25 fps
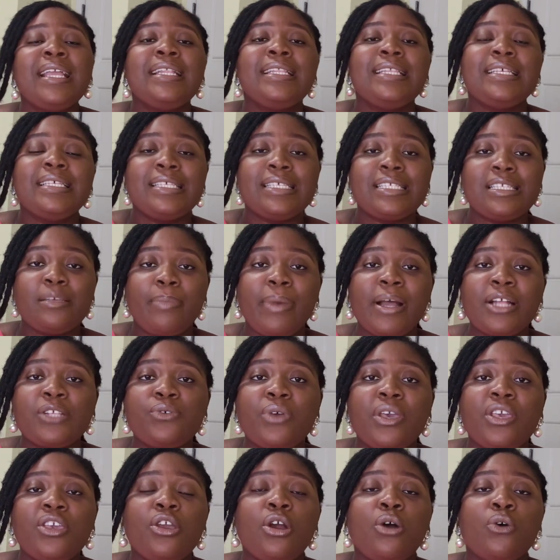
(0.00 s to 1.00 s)
This is the part
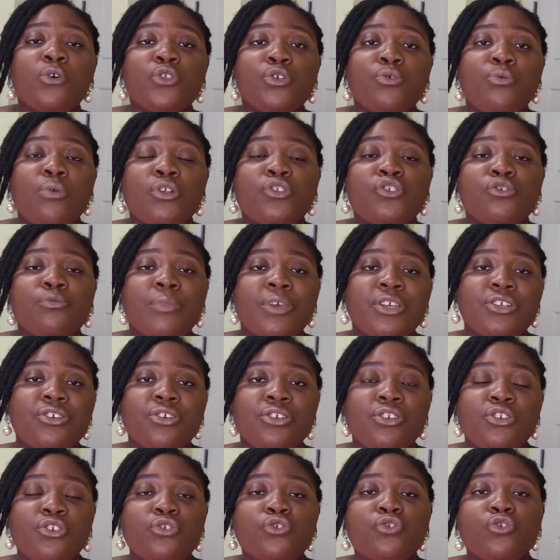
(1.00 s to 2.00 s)
where you also want to
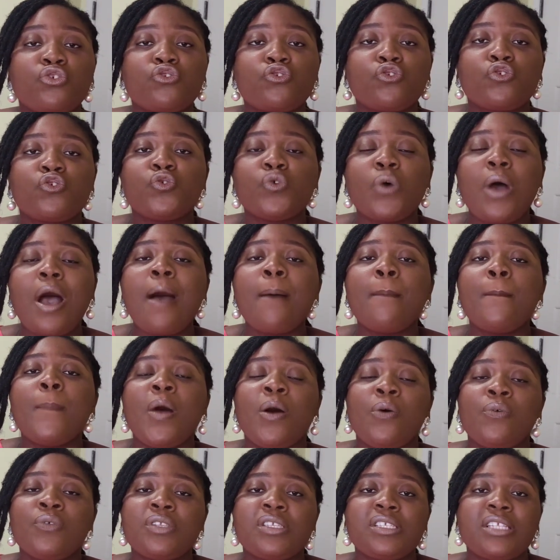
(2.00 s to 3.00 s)
mention the so
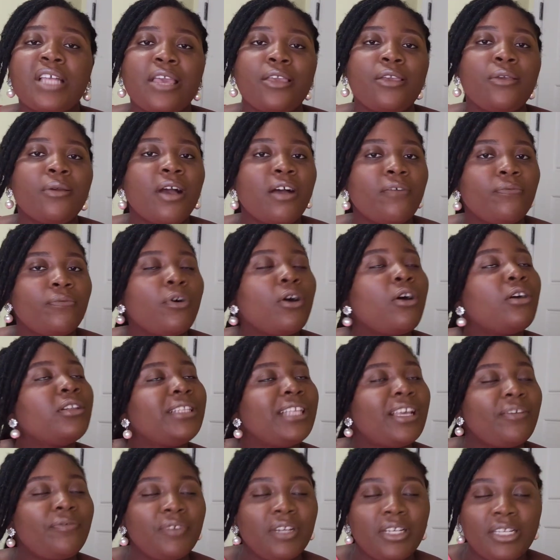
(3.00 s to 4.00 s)
amounts that you have.
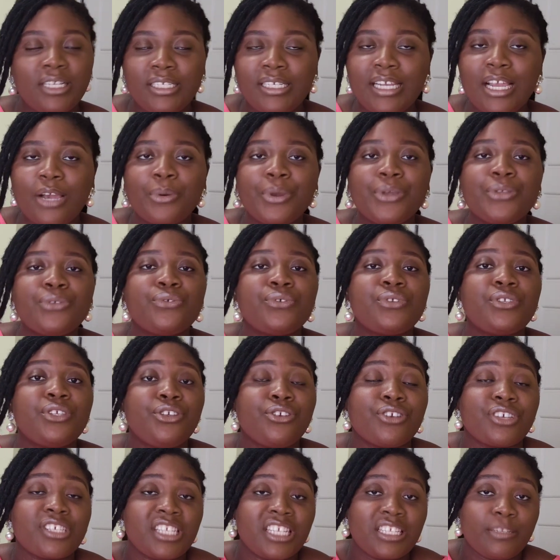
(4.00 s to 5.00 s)
Definitely, they are going to see
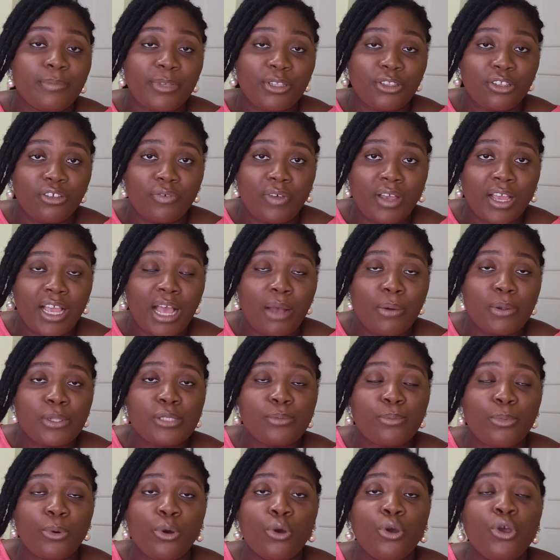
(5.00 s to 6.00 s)
your statement of
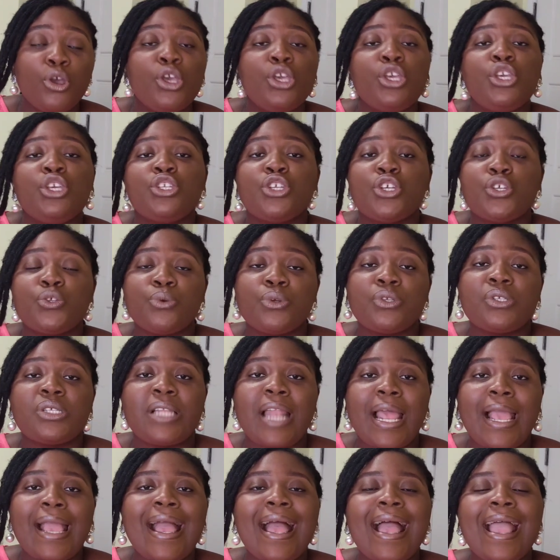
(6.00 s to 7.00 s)
accounts, but you just want to
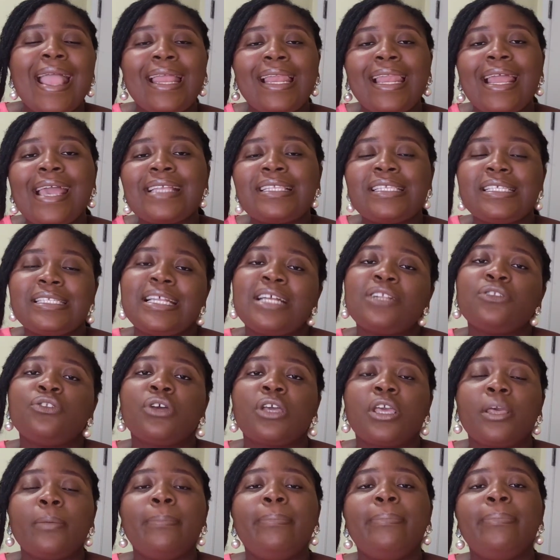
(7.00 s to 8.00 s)
like highlight it and
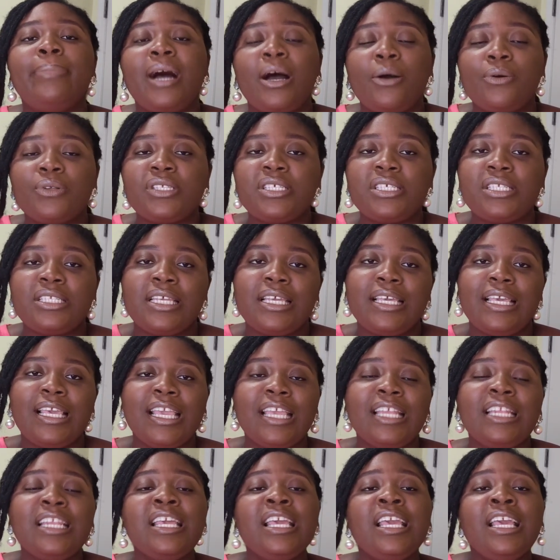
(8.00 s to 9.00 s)
talk about it
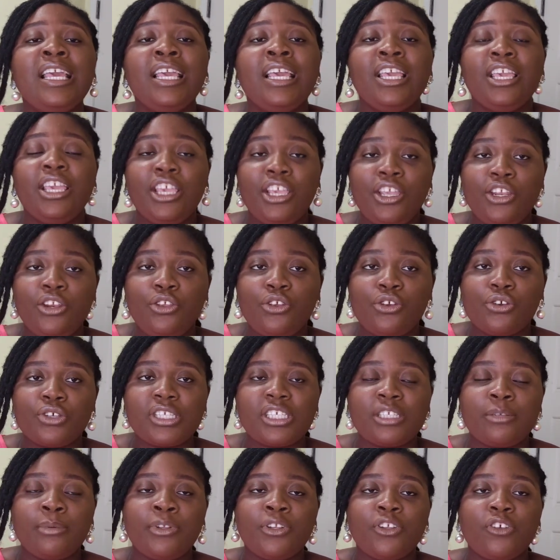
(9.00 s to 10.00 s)
again in your
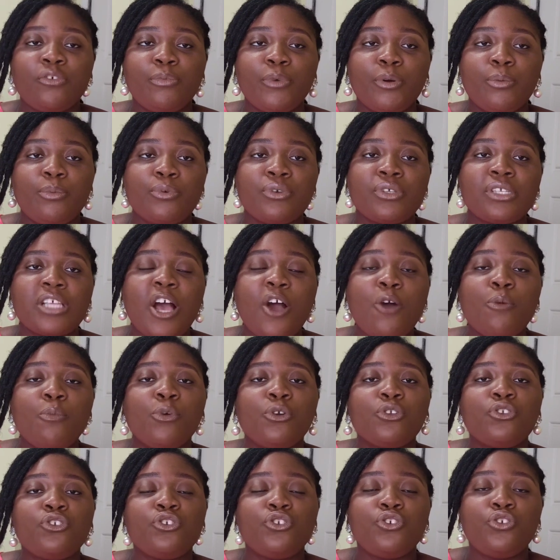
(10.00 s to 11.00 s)
statement of purpose, how
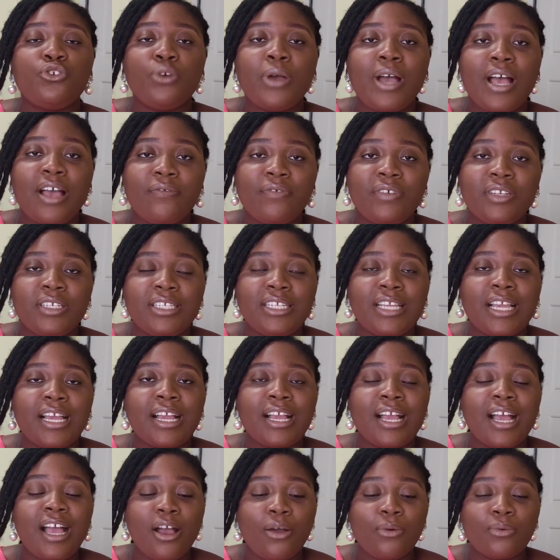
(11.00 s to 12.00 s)
much you have in the
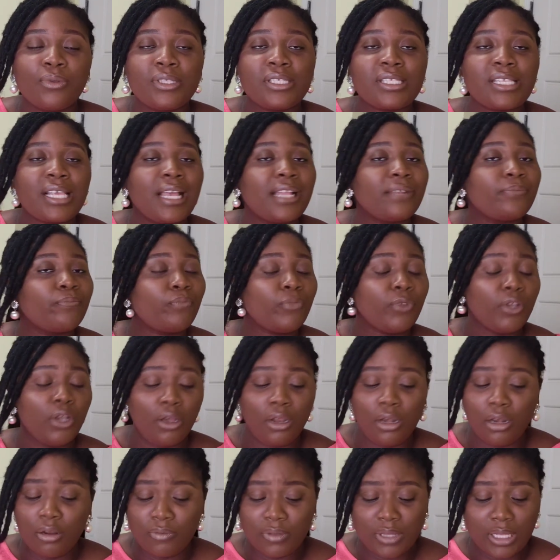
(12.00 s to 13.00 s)
account and
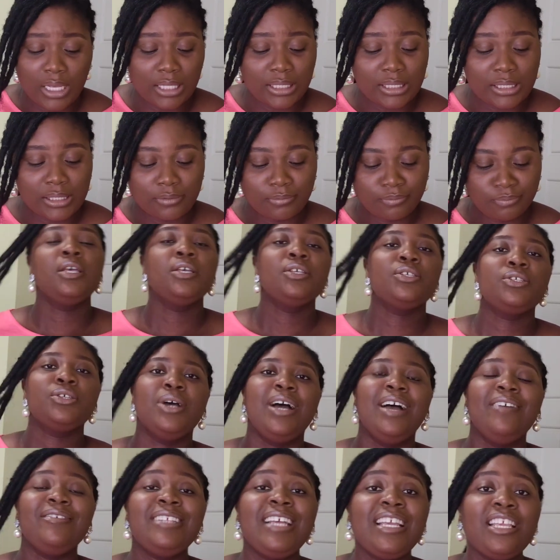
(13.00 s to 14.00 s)
all of that. So
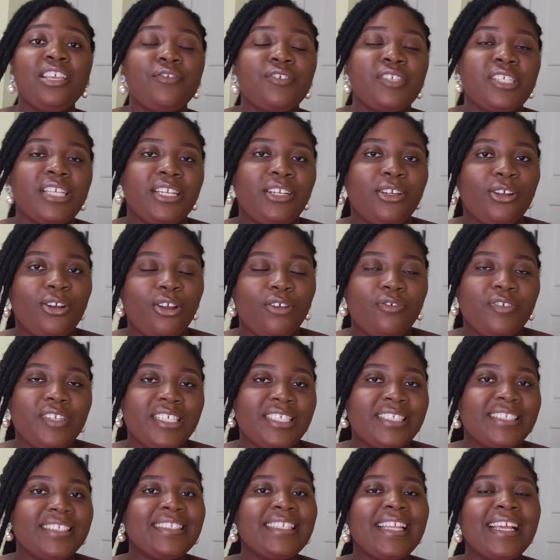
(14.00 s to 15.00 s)
after you've said all of
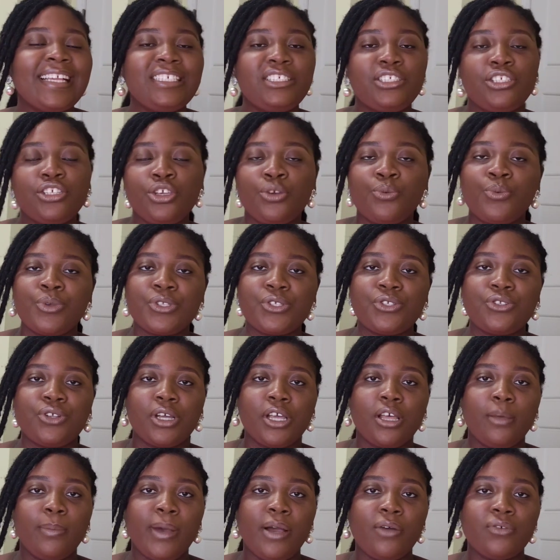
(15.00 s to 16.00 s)
this, next thing you want to
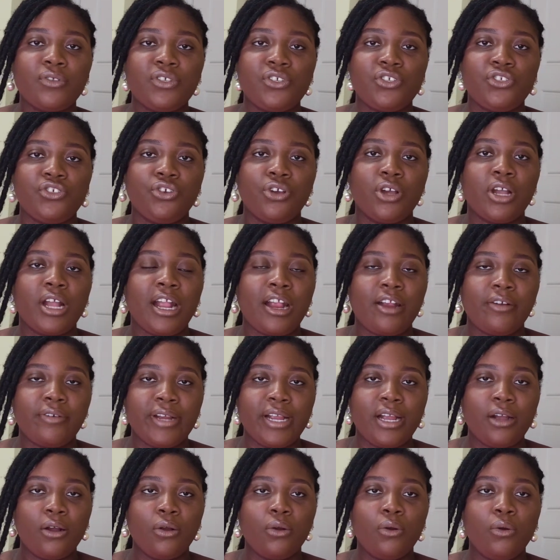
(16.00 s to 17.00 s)
talk about is your
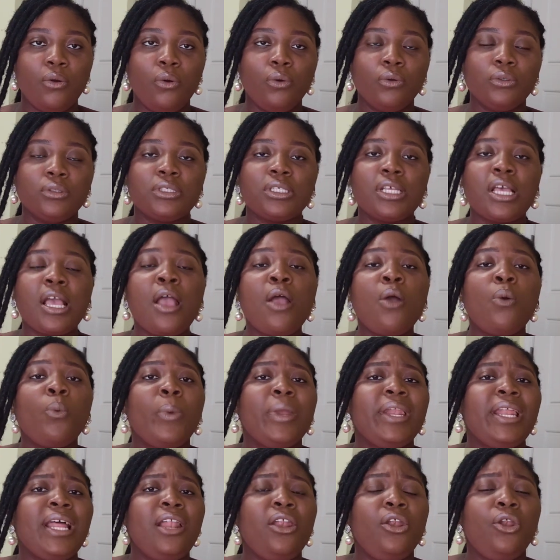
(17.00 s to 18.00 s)
career goals,
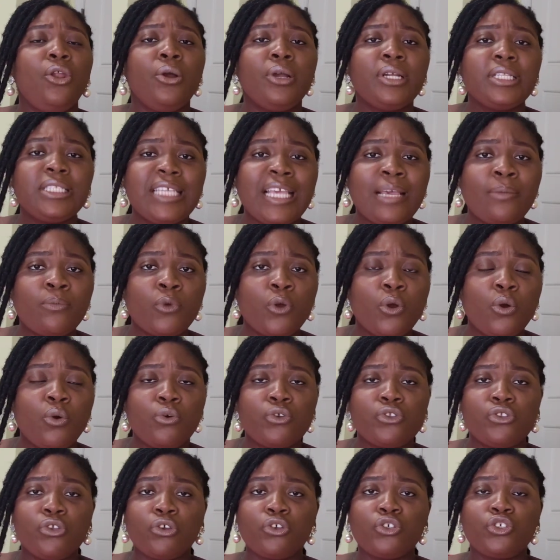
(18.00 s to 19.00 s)
whether long-term
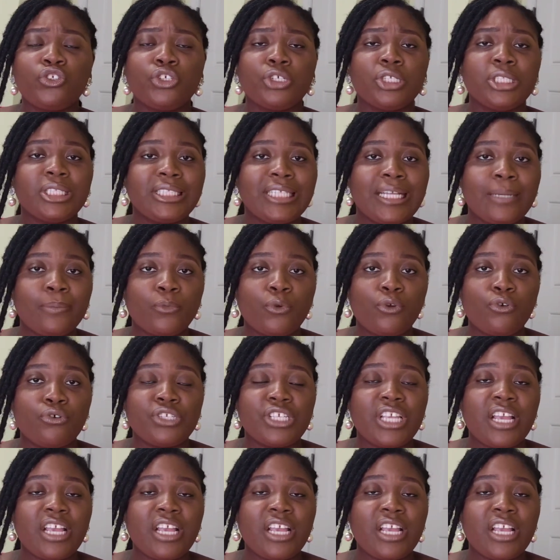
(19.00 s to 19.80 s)
goals or short-term goals.